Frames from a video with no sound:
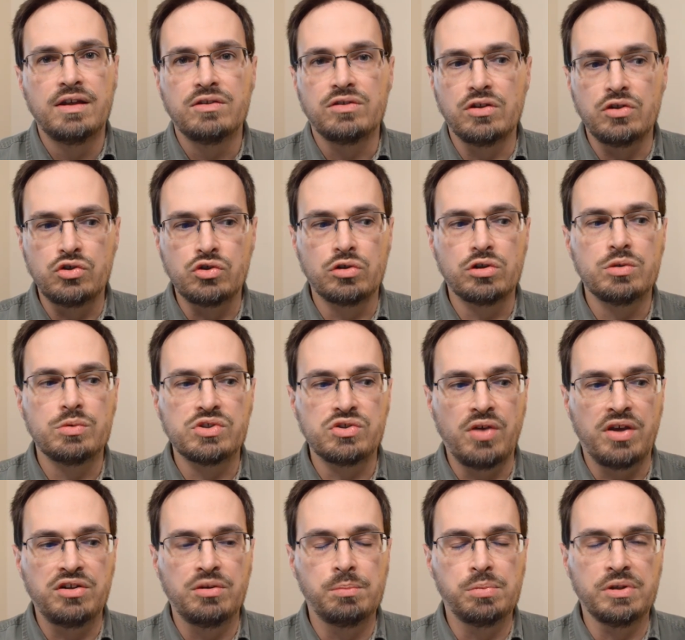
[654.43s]
The jury was
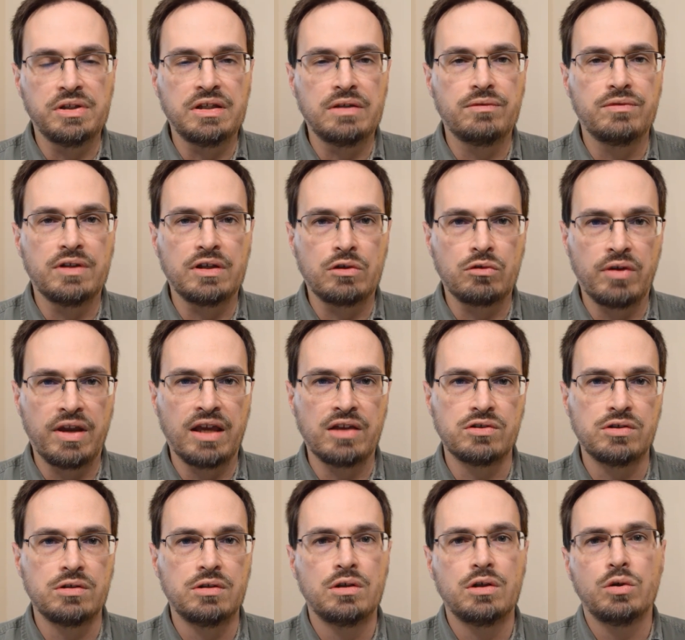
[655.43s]
led to believe that
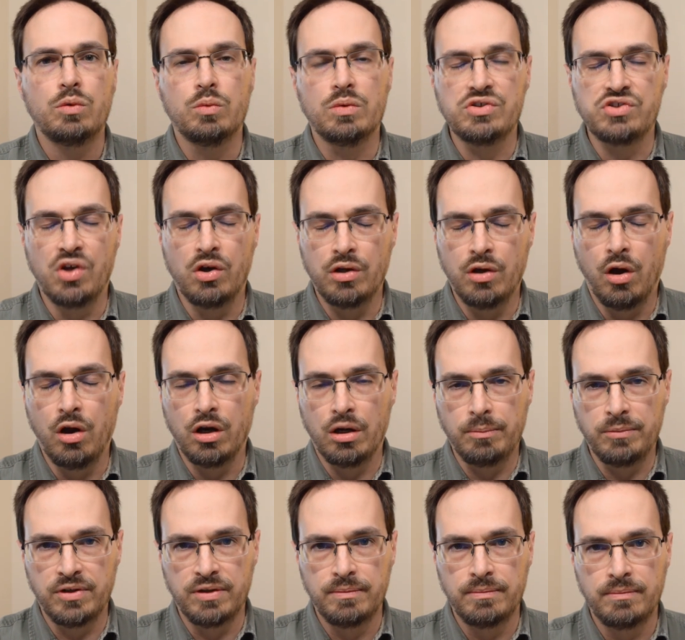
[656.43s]
Grant was
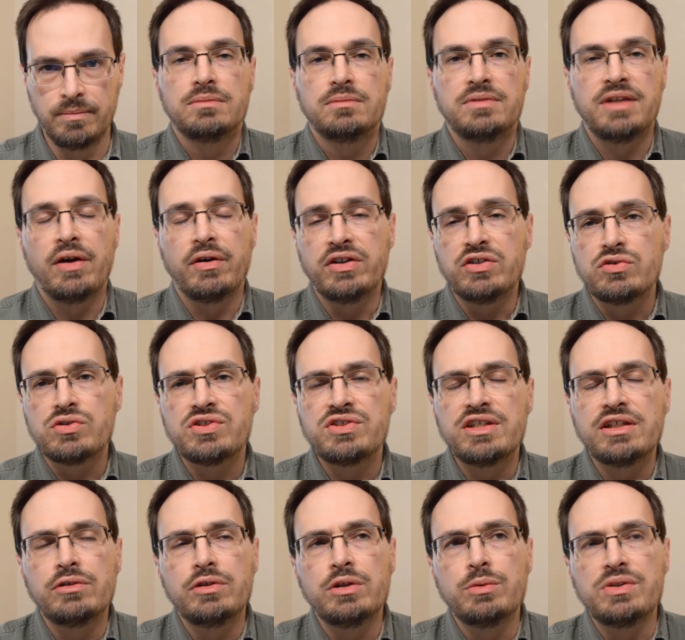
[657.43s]
unarmed. Now,
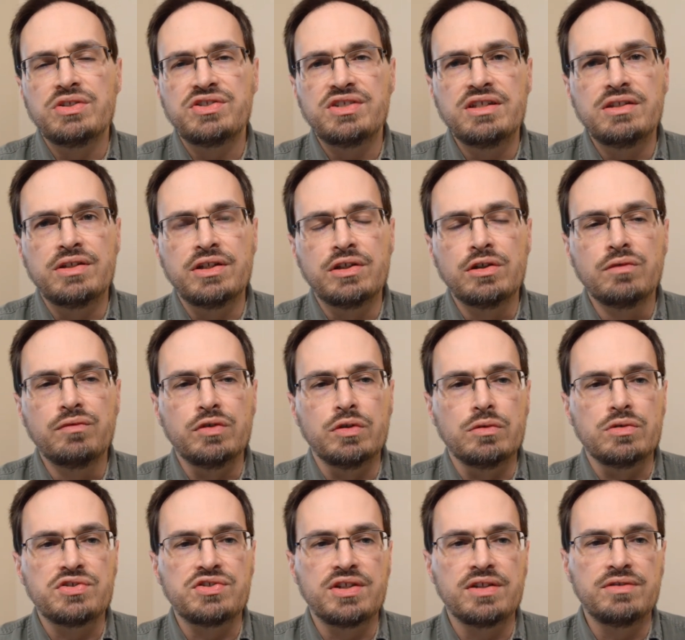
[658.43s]
interestingly, we see in
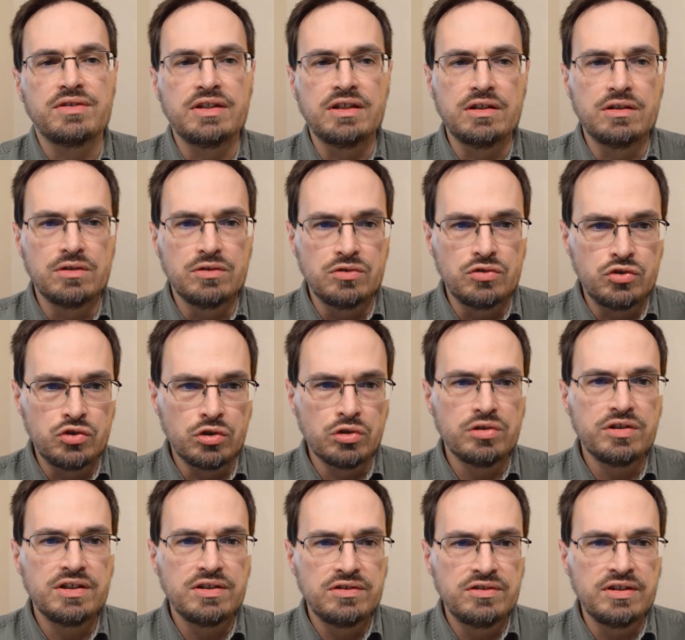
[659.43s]
interviews that the
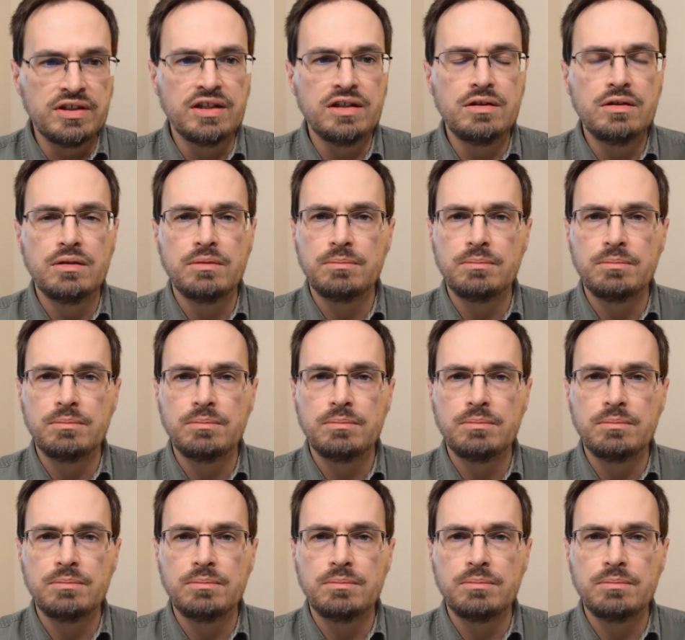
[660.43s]
jury did